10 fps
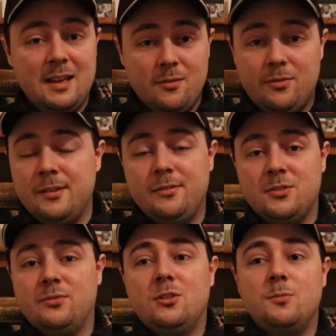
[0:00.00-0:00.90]
the very
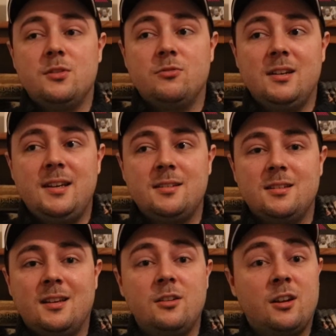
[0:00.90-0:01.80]
first film that's released,
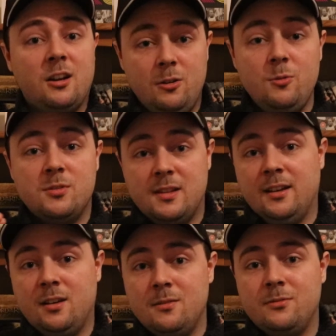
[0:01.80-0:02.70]
concludes
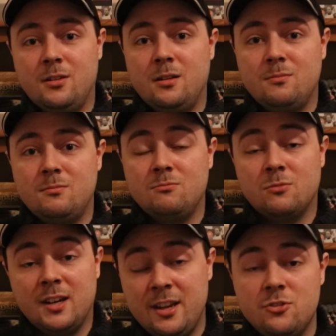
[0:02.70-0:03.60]
that kind of
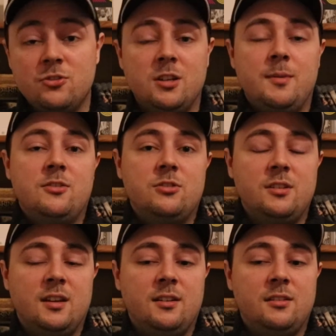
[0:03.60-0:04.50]
relationship
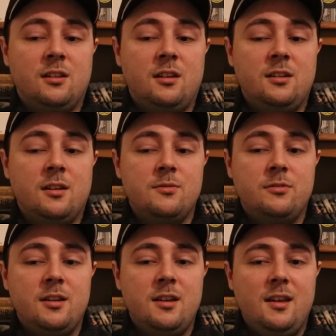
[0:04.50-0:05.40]
actually, and you know, it's
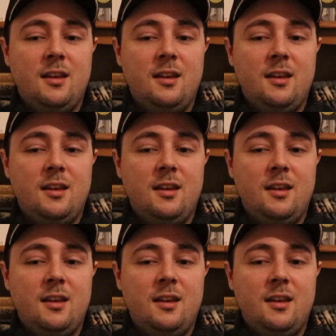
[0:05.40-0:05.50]
very,